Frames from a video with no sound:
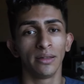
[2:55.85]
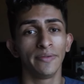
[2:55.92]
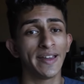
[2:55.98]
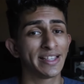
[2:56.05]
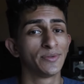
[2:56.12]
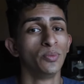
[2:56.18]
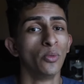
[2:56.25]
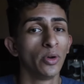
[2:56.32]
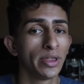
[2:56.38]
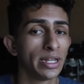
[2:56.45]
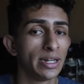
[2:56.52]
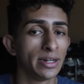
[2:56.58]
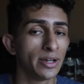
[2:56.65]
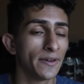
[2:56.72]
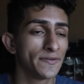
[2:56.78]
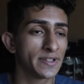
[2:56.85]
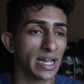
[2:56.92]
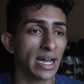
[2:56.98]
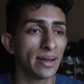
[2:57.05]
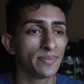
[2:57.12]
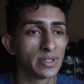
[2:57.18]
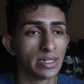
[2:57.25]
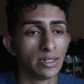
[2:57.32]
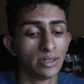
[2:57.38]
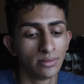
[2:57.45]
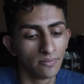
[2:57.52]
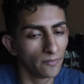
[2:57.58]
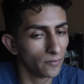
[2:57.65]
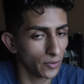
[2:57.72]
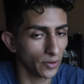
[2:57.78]
that's more than enough time to
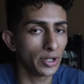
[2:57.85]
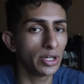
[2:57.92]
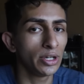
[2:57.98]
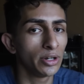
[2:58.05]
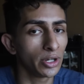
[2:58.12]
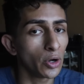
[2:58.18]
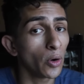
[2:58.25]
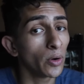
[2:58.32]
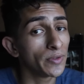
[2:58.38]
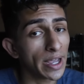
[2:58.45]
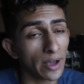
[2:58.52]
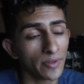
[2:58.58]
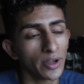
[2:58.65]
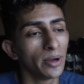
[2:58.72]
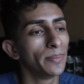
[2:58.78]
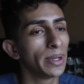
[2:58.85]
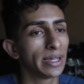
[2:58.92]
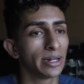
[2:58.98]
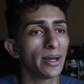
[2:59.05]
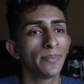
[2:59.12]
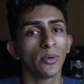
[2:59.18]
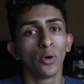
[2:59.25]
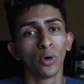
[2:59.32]
for you to go down there and pick it up.